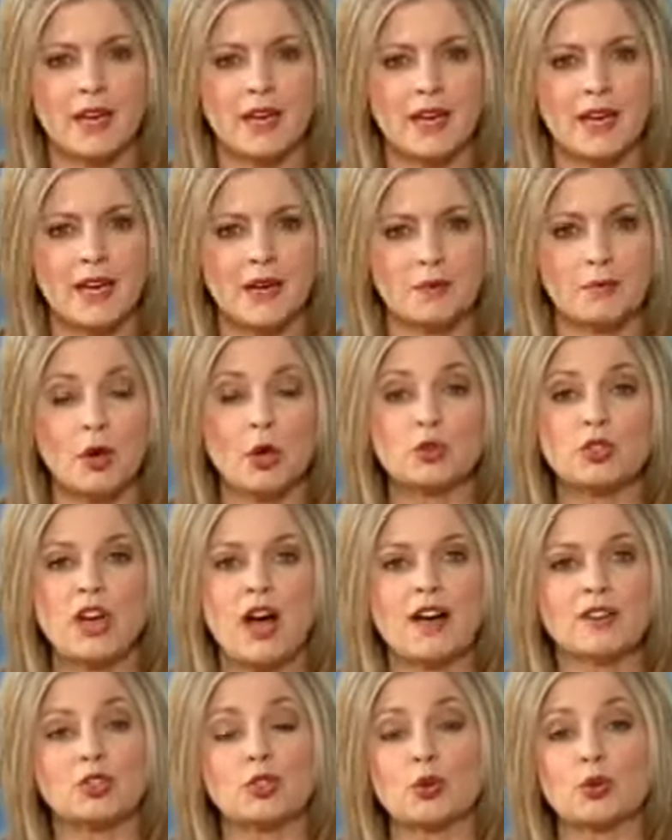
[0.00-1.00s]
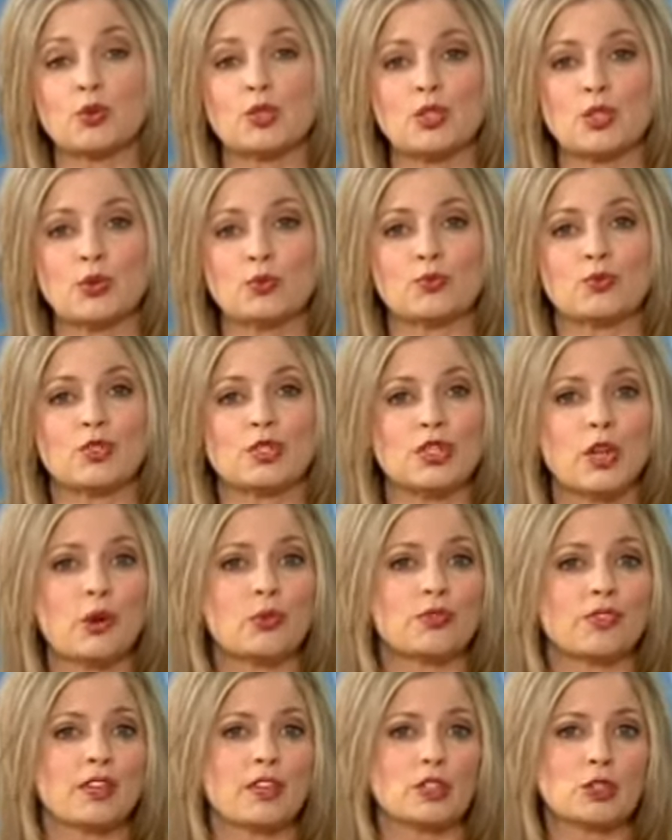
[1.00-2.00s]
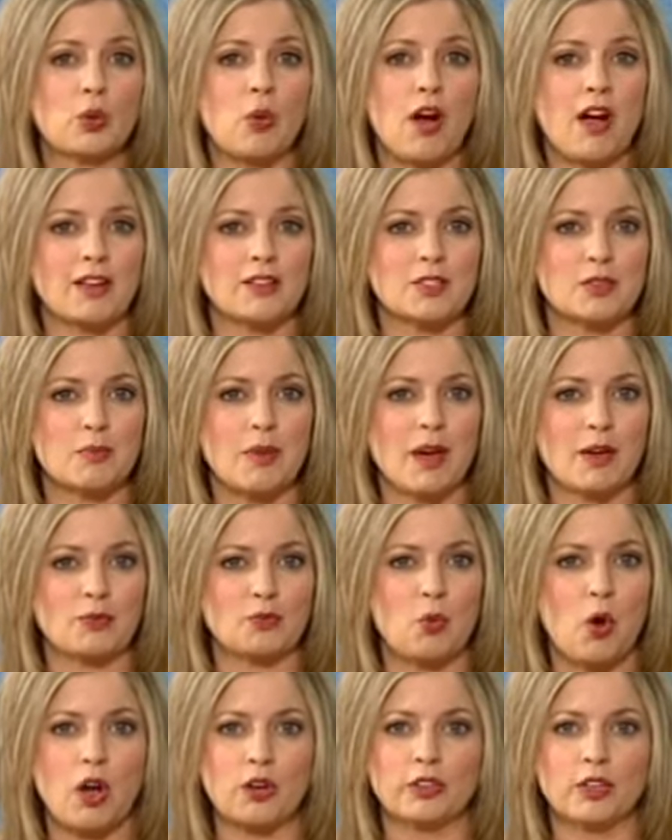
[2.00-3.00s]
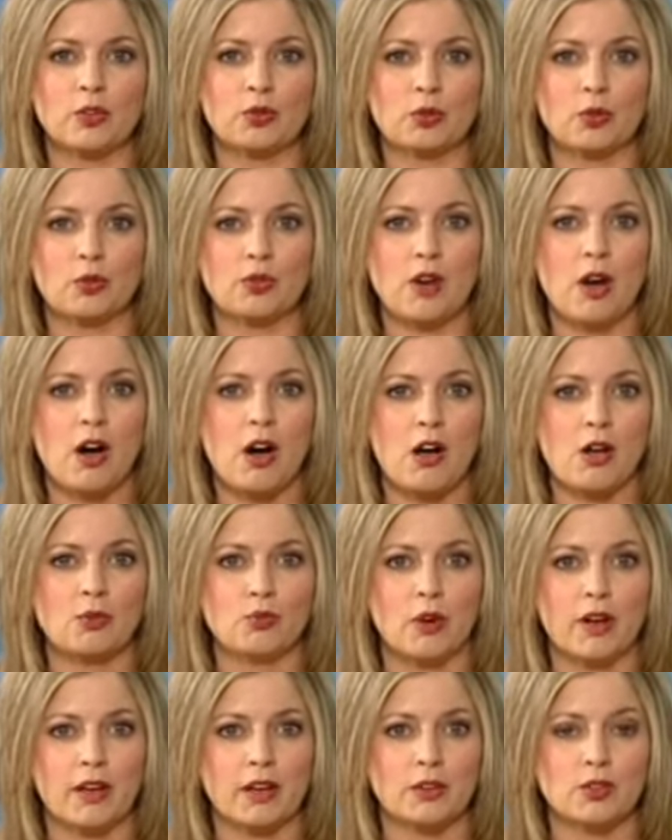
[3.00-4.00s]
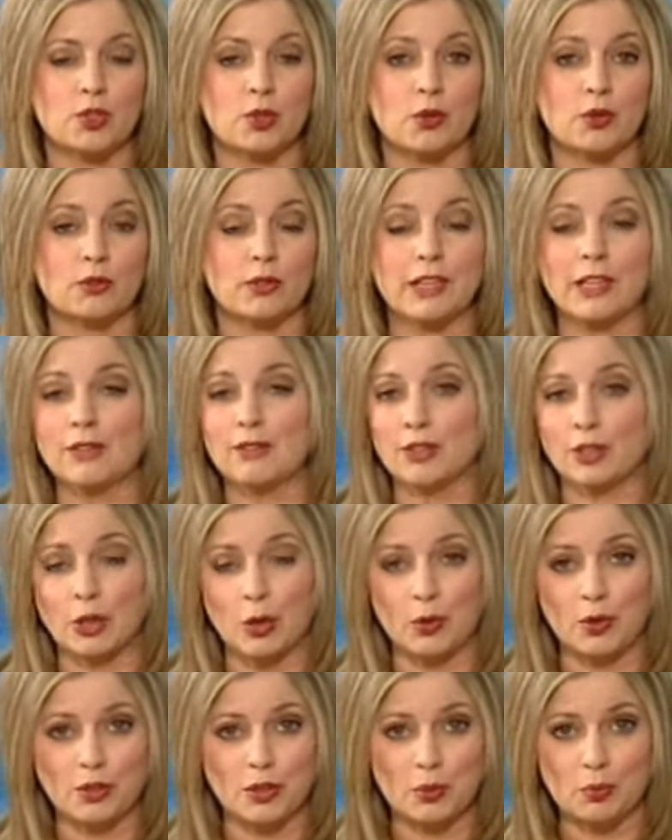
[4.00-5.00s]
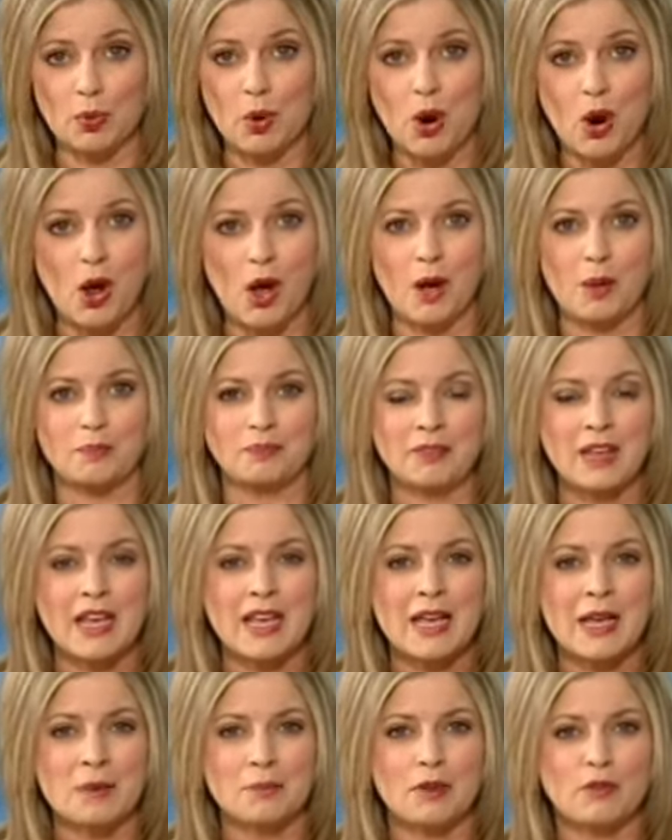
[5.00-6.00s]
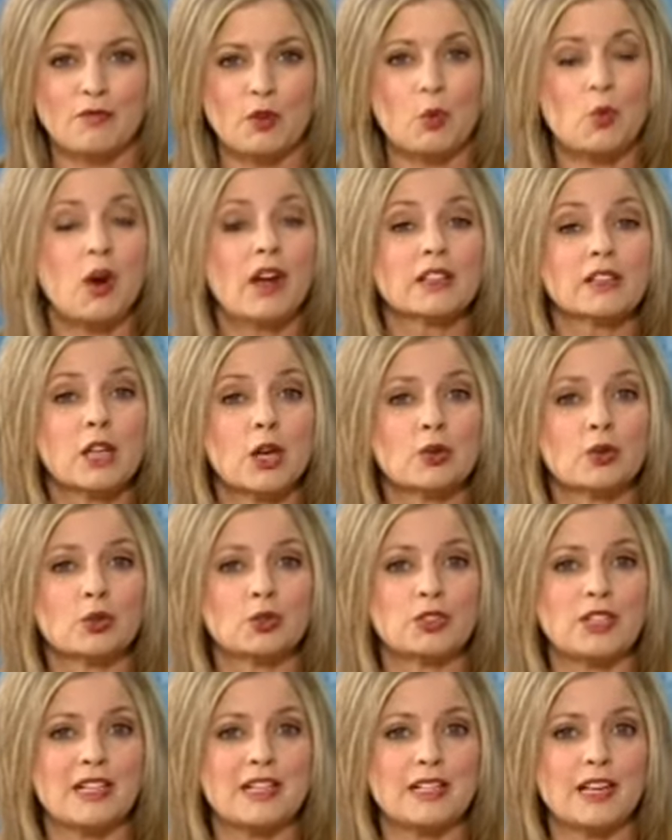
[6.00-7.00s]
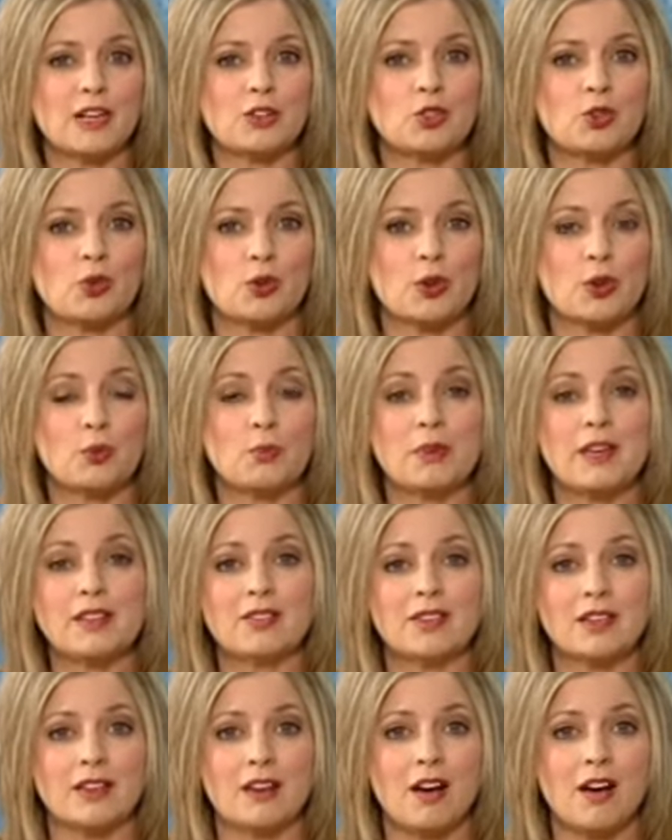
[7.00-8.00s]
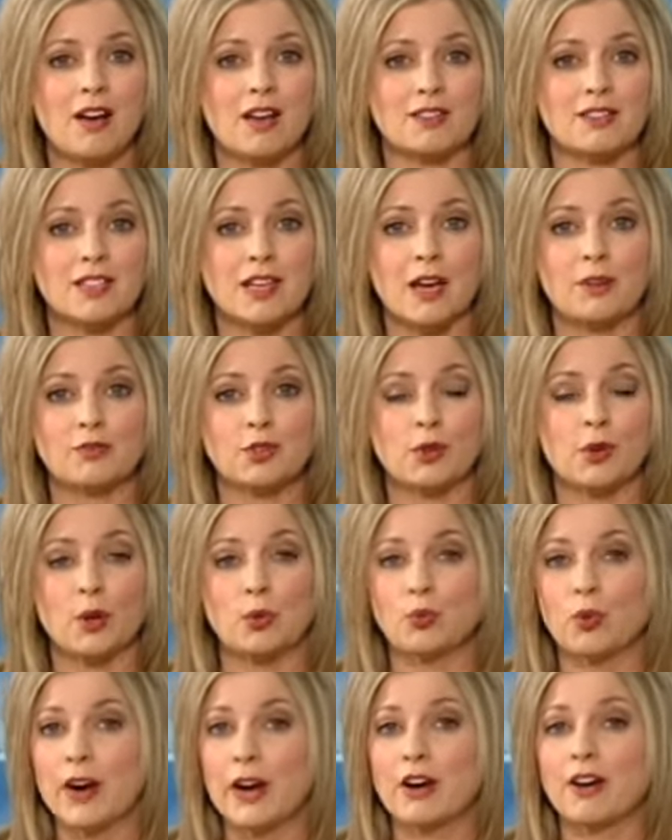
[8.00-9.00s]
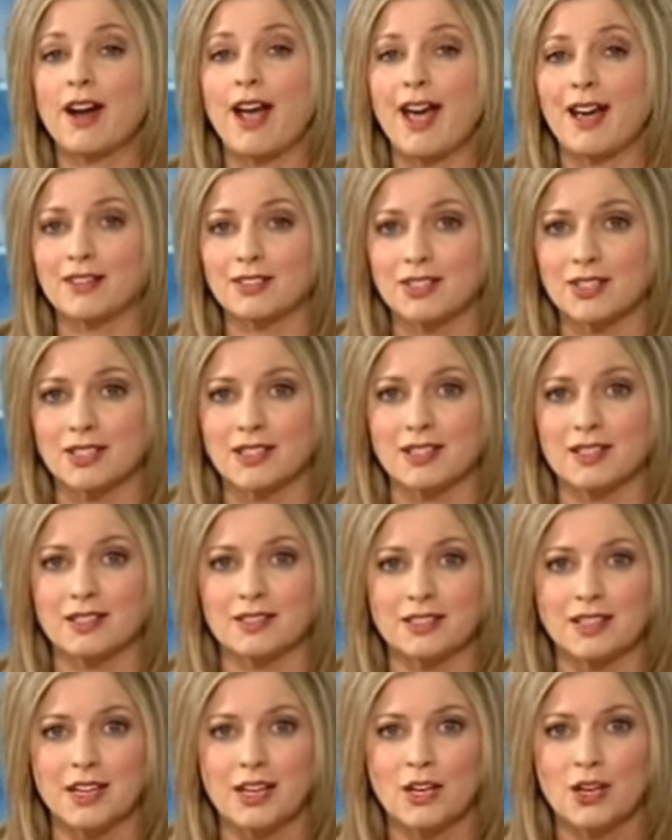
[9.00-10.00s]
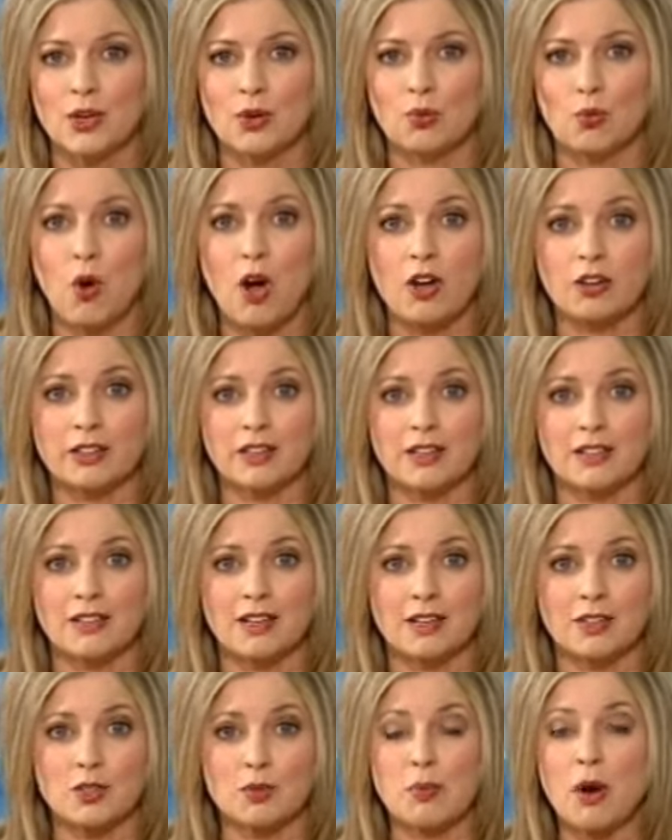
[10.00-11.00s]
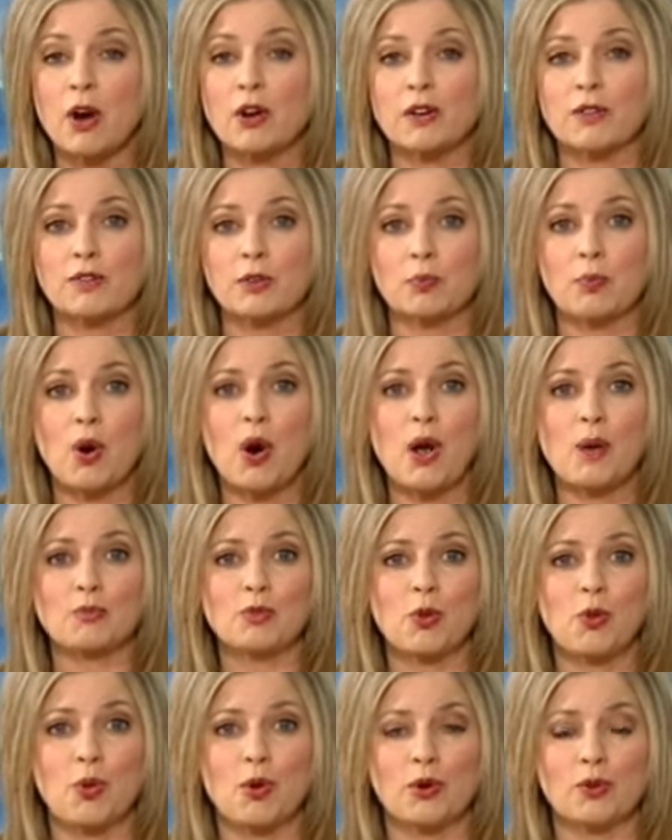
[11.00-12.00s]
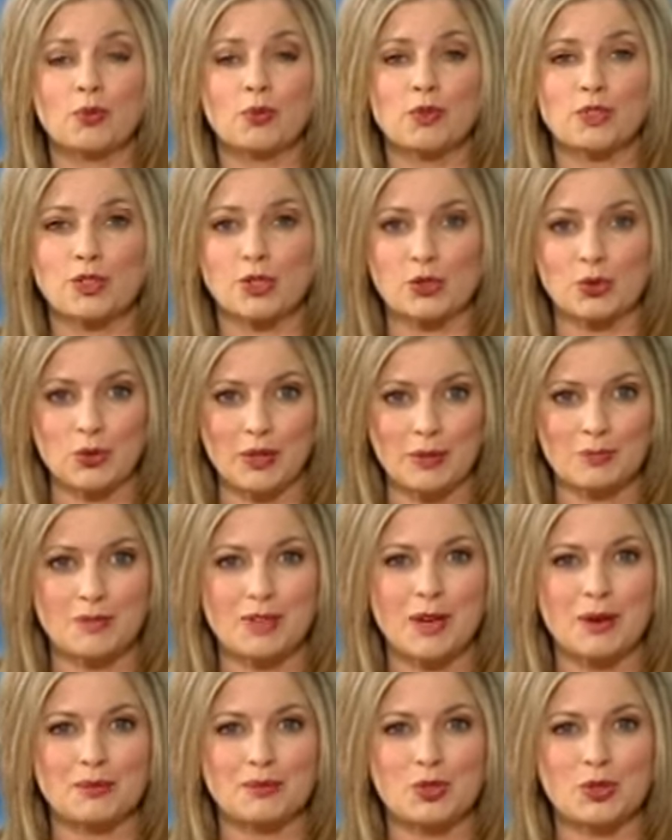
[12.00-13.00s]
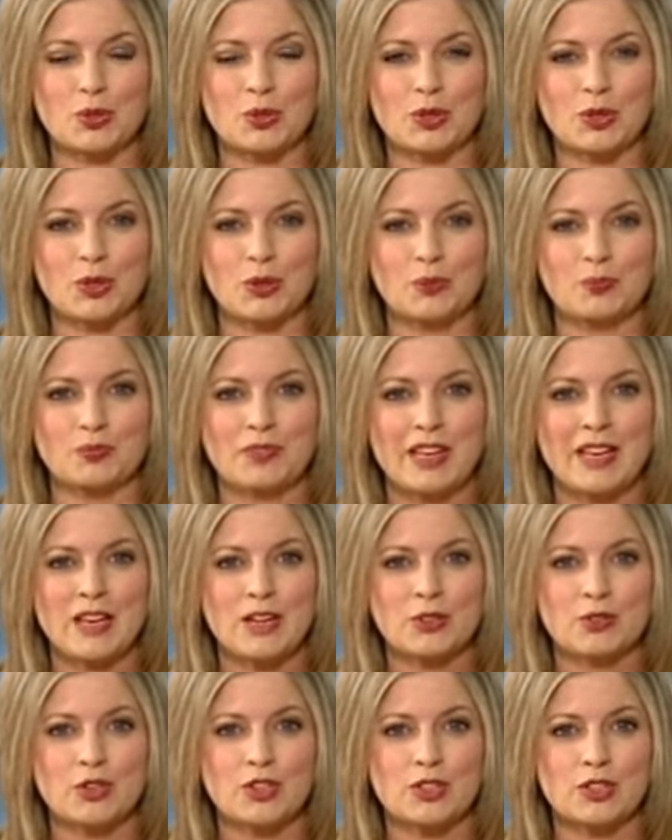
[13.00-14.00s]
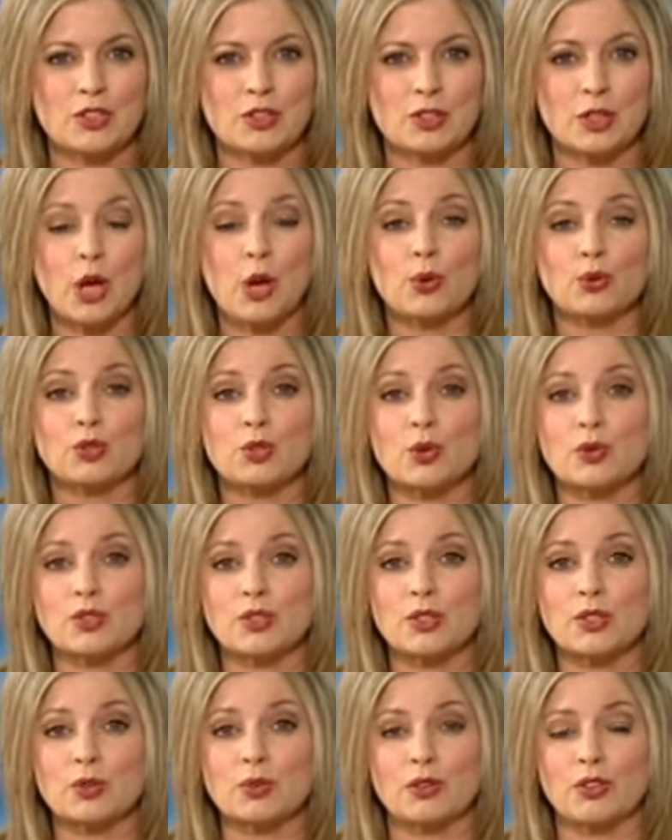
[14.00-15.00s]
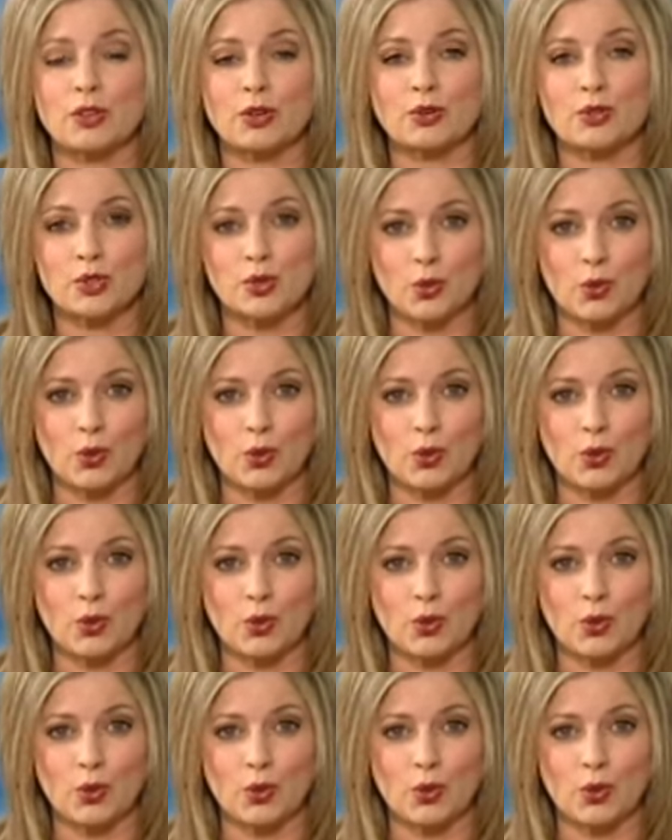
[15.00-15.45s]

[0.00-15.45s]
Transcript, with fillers: Most high school students don't think twice about walking through the hallways or even going to prom. But for one local teenager who beat the odds after a rare accident, walking as part of the prom court was a dream come true. Kristen Lowe joins us with her story.